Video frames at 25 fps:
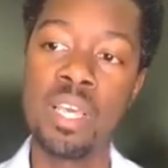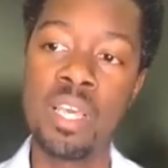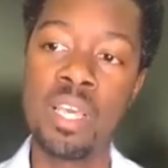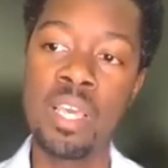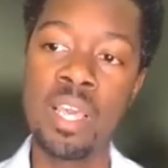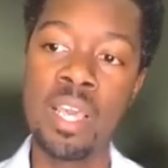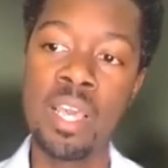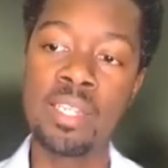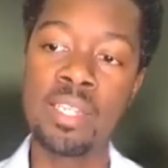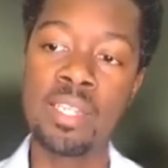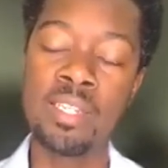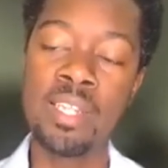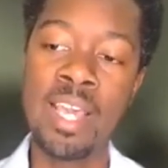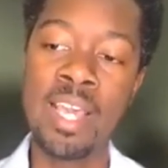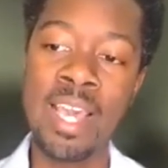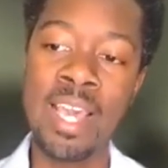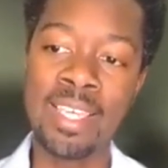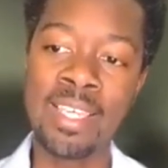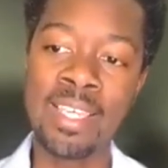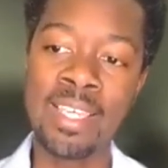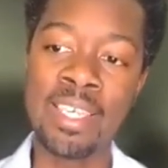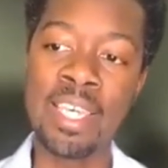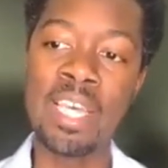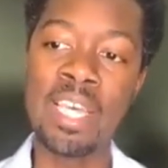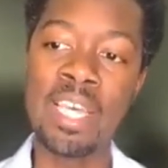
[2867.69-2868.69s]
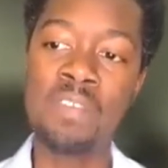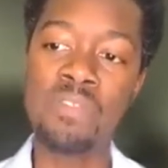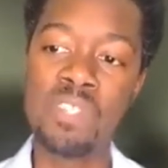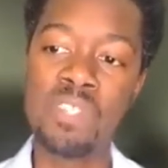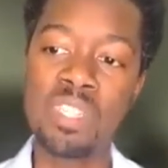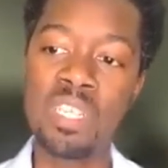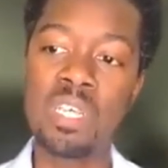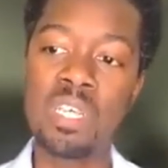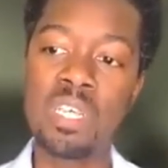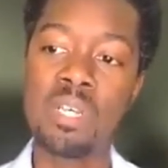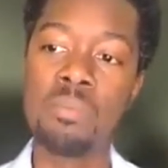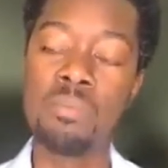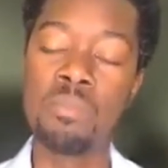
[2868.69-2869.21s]
it, it gives
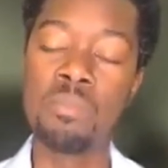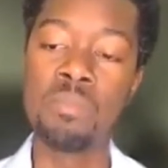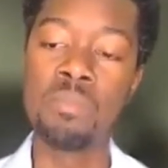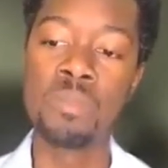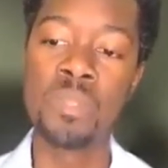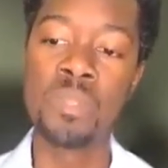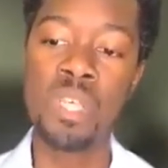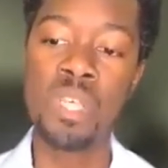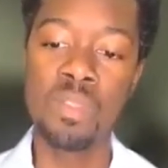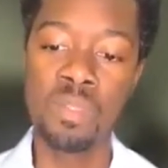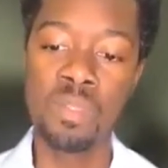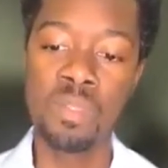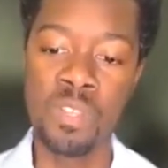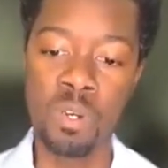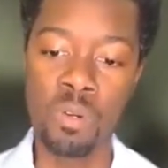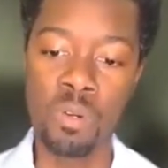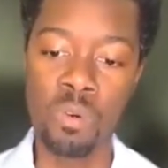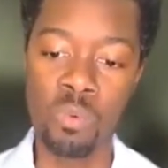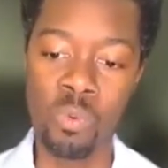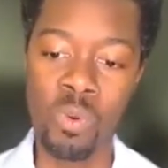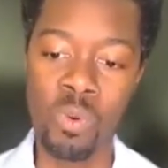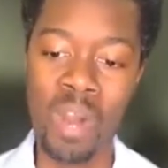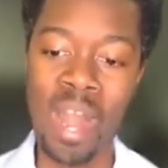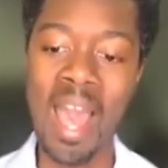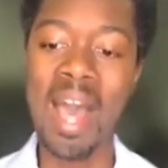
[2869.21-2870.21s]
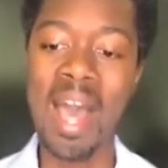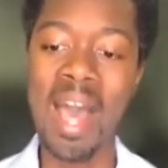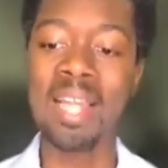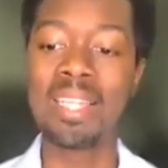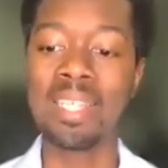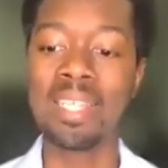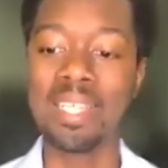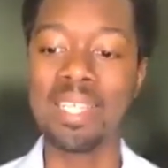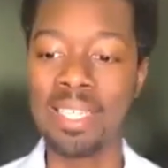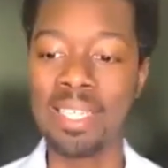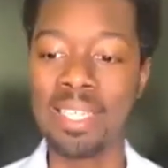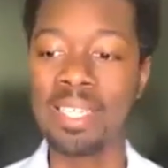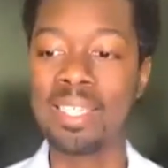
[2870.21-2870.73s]
them the rally,